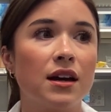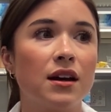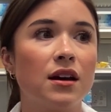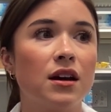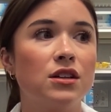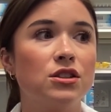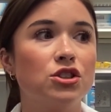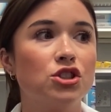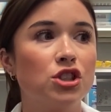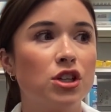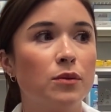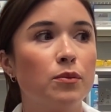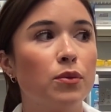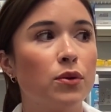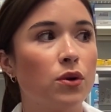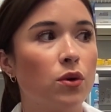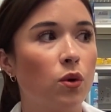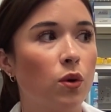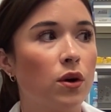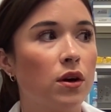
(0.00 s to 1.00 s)
a cheaper
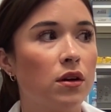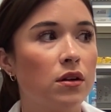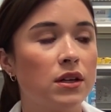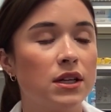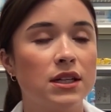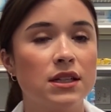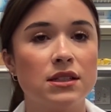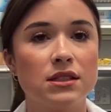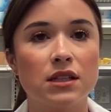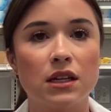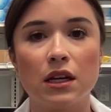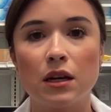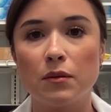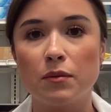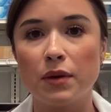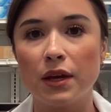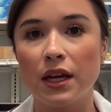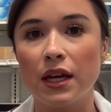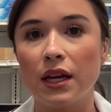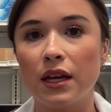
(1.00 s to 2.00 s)
oil is going to
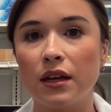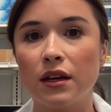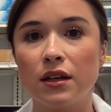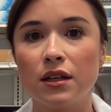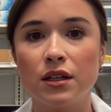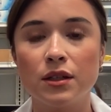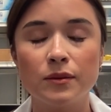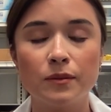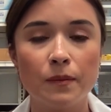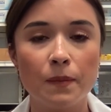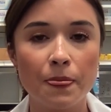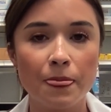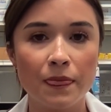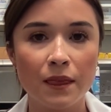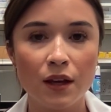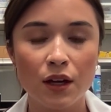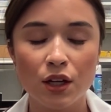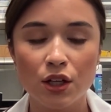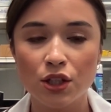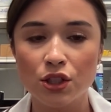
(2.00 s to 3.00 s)
be
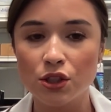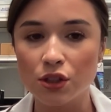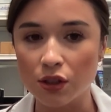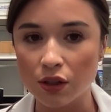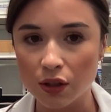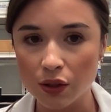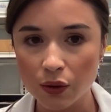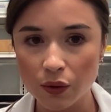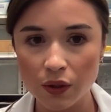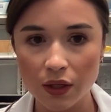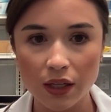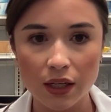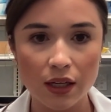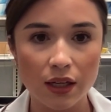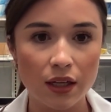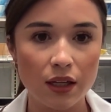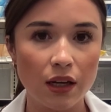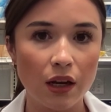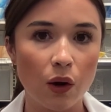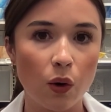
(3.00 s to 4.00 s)

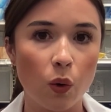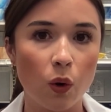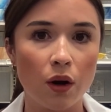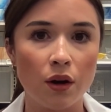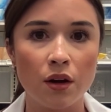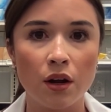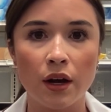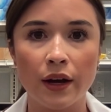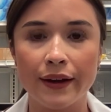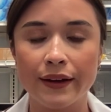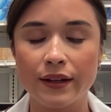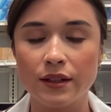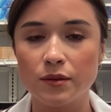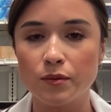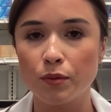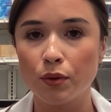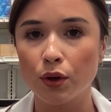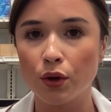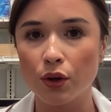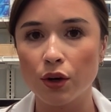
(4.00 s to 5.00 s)
diluted or not as
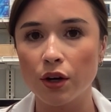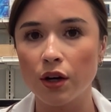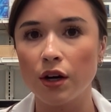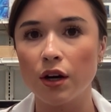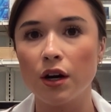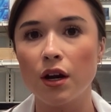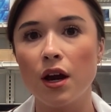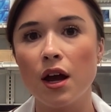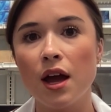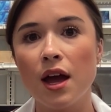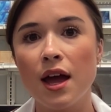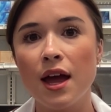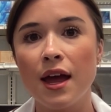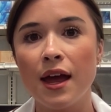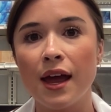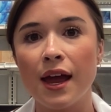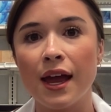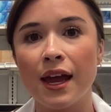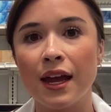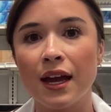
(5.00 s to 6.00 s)
pure,
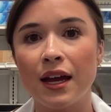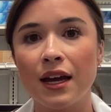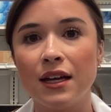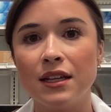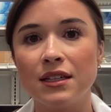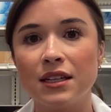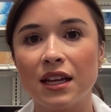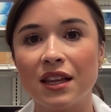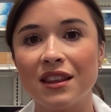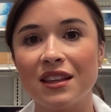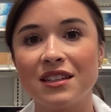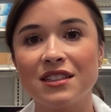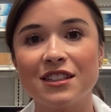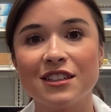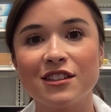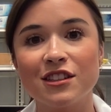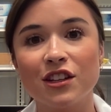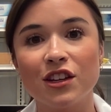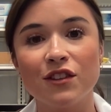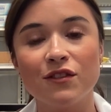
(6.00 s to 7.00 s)
and this is
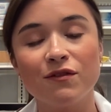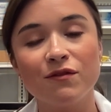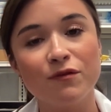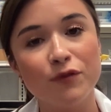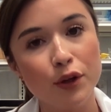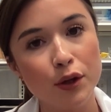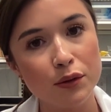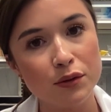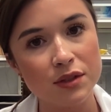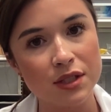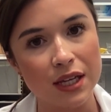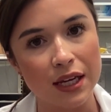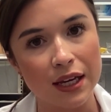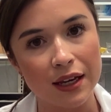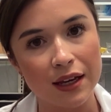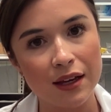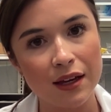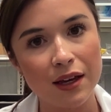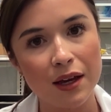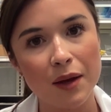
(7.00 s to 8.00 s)

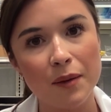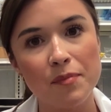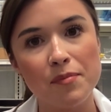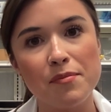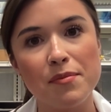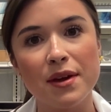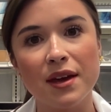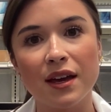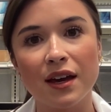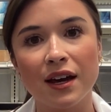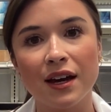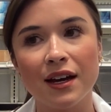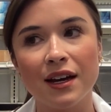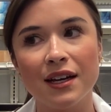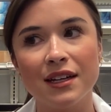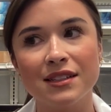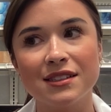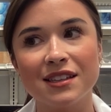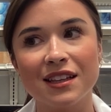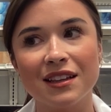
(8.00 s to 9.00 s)
confusing because
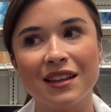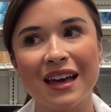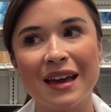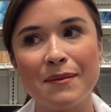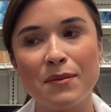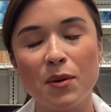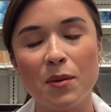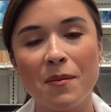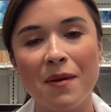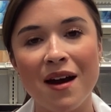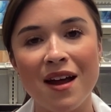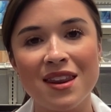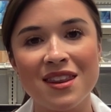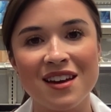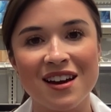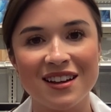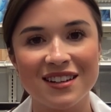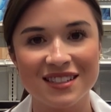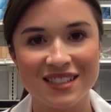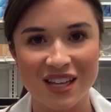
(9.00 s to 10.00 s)
the label might not
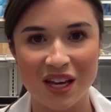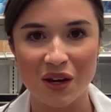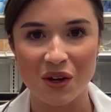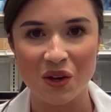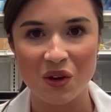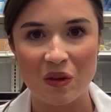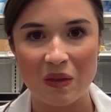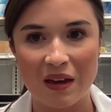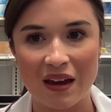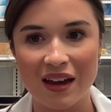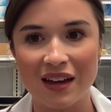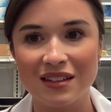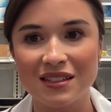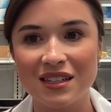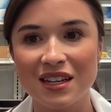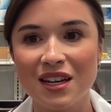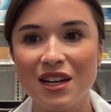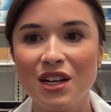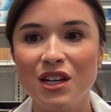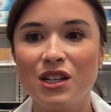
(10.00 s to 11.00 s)
tell you that.
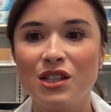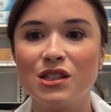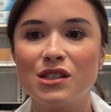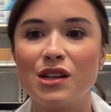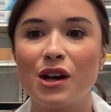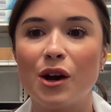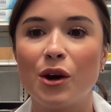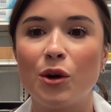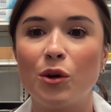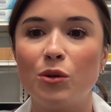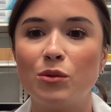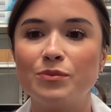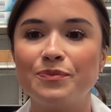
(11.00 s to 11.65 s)
So